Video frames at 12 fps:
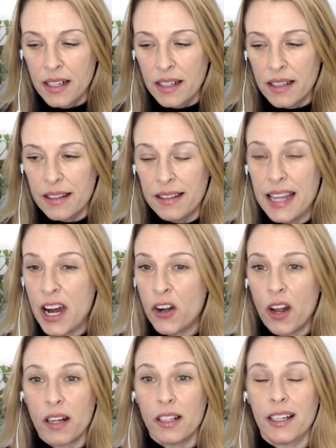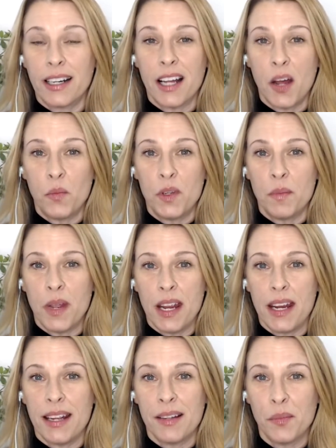They're not going to come to
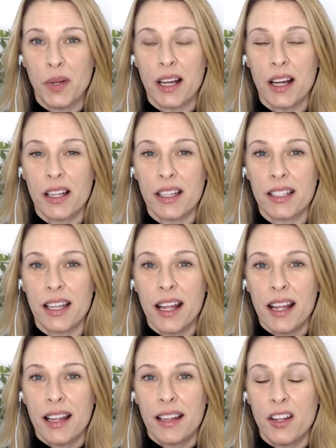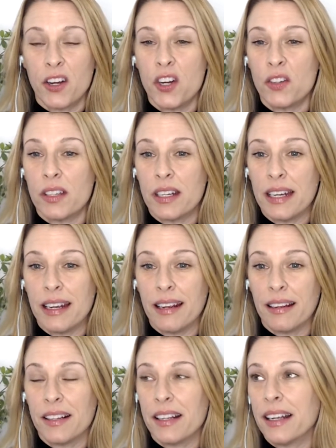me because they're usually,
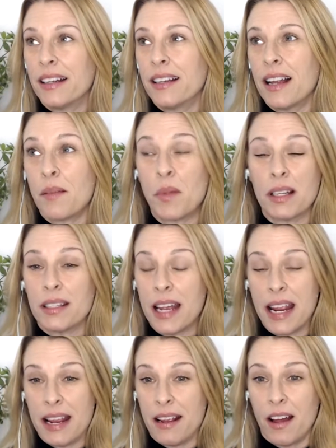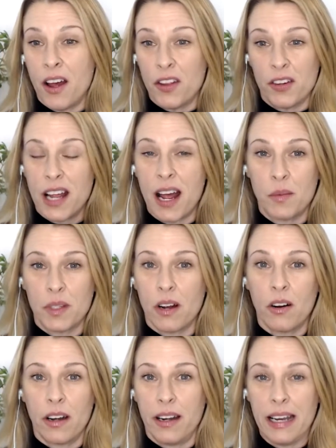I'm not saying other types
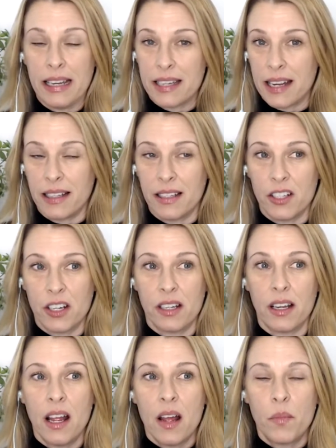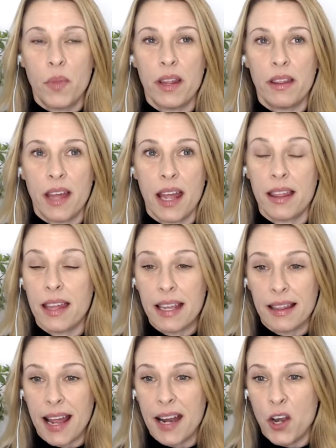aren't intelligent, but they think
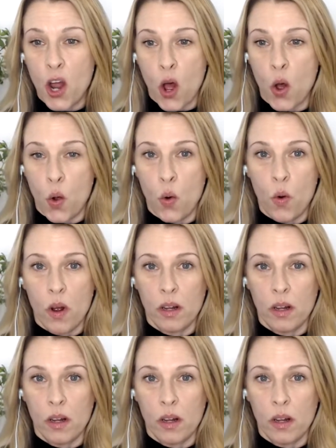they know